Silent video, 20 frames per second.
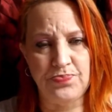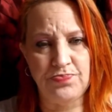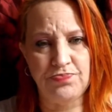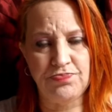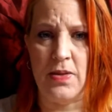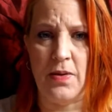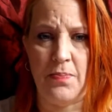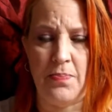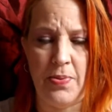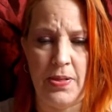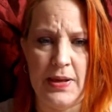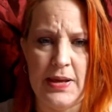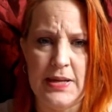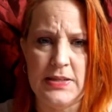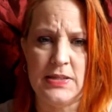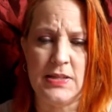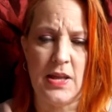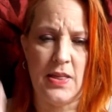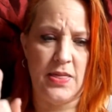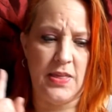The police,
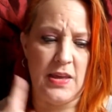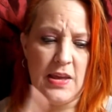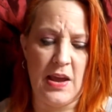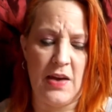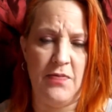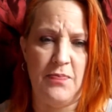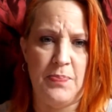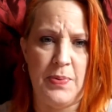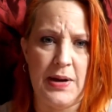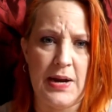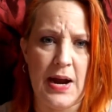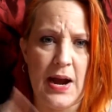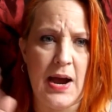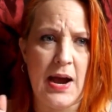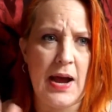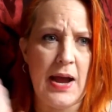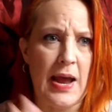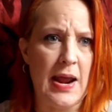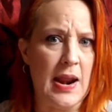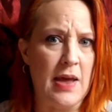the
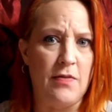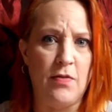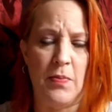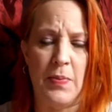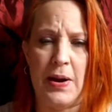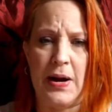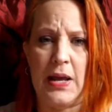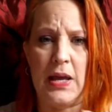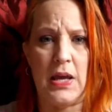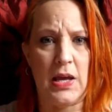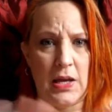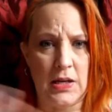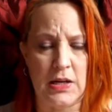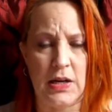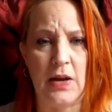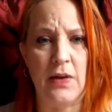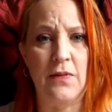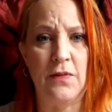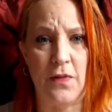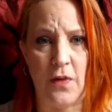FBI, and everybody get
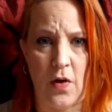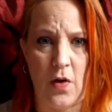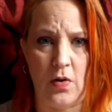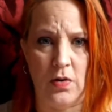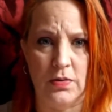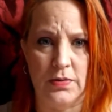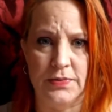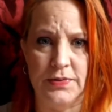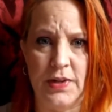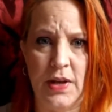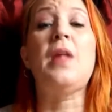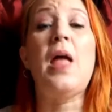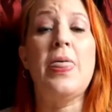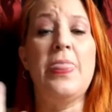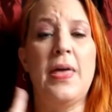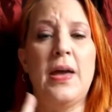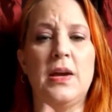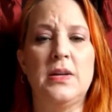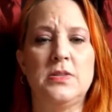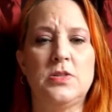involved.
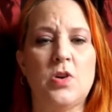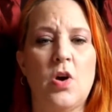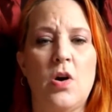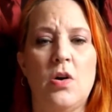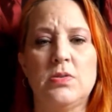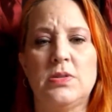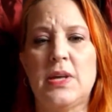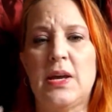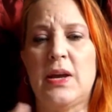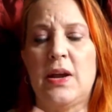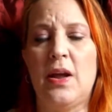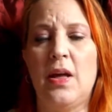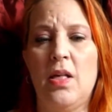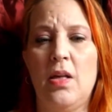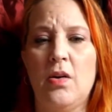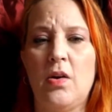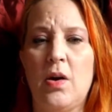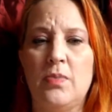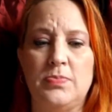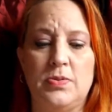They get dogs, they get
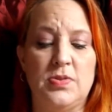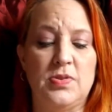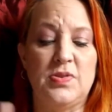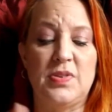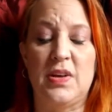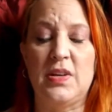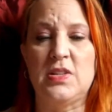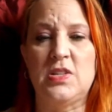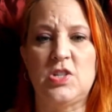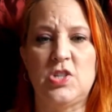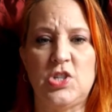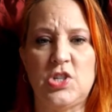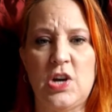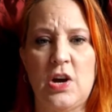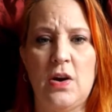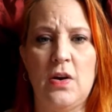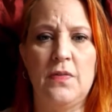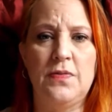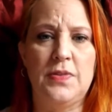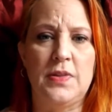helicopters, they get the
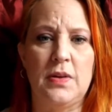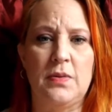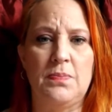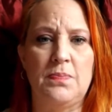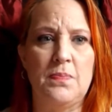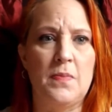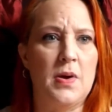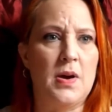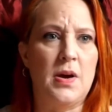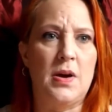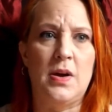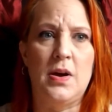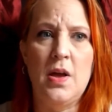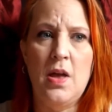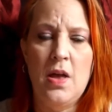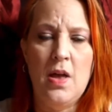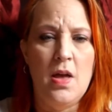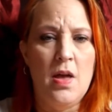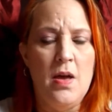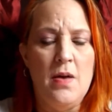sheriff, the uh,
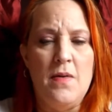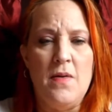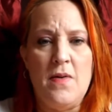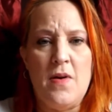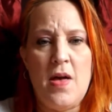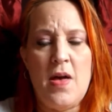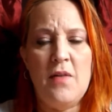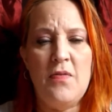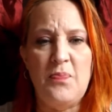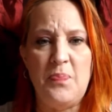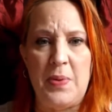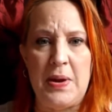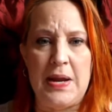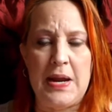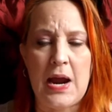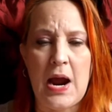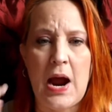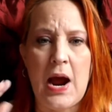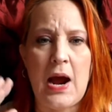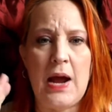
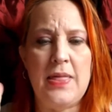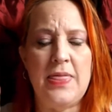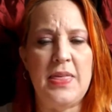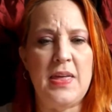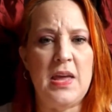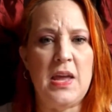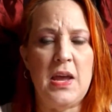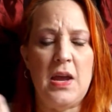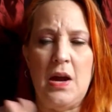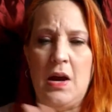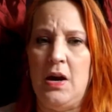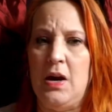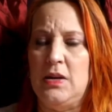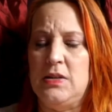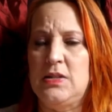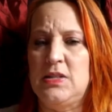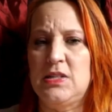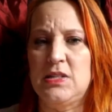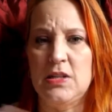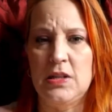FBI, the uh,
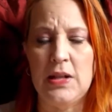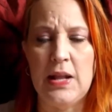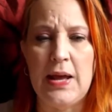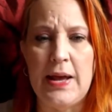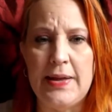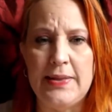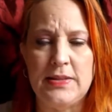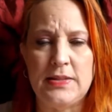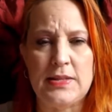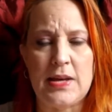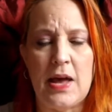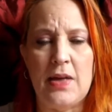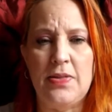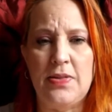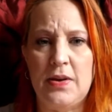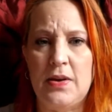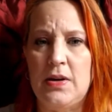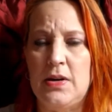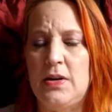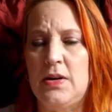SLED, the South,
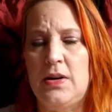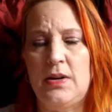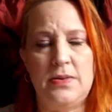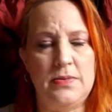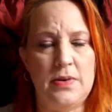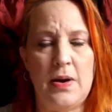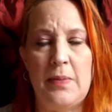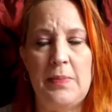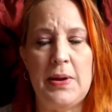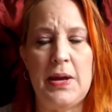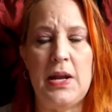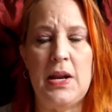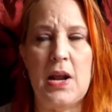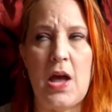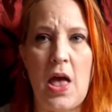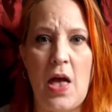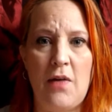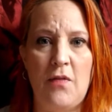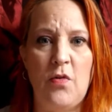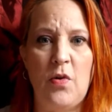uh, I mean,
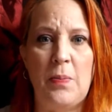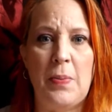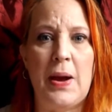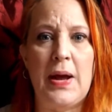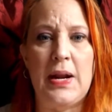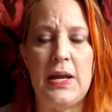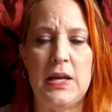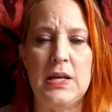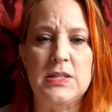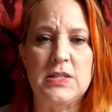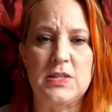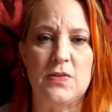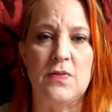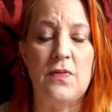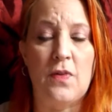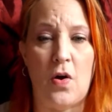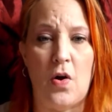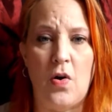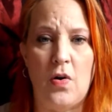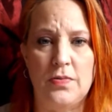everybody is
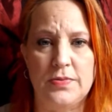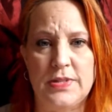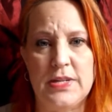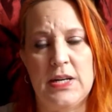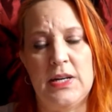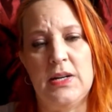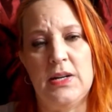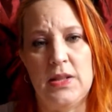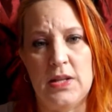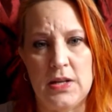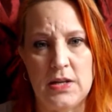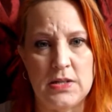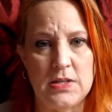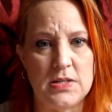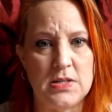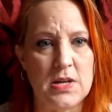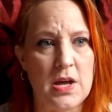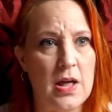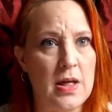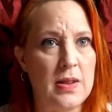involved in
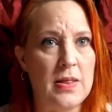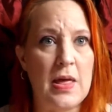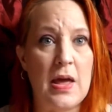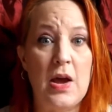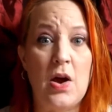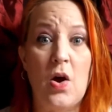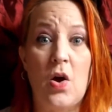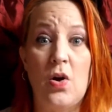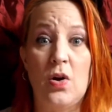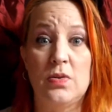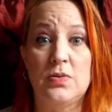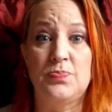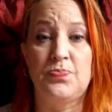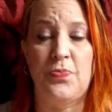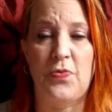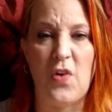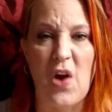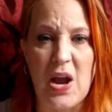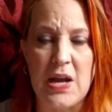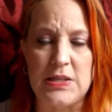this, and they are
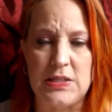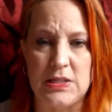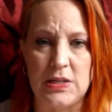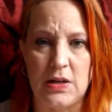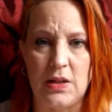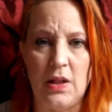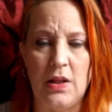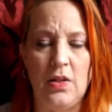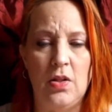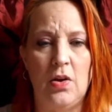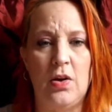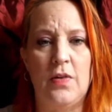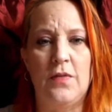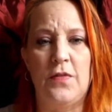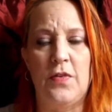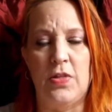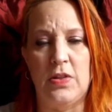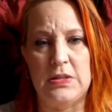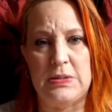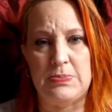frantically looking
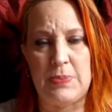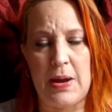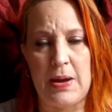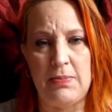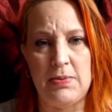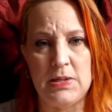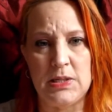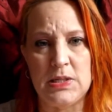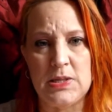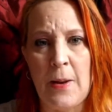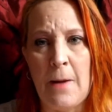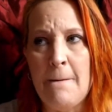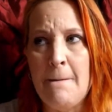for this babies.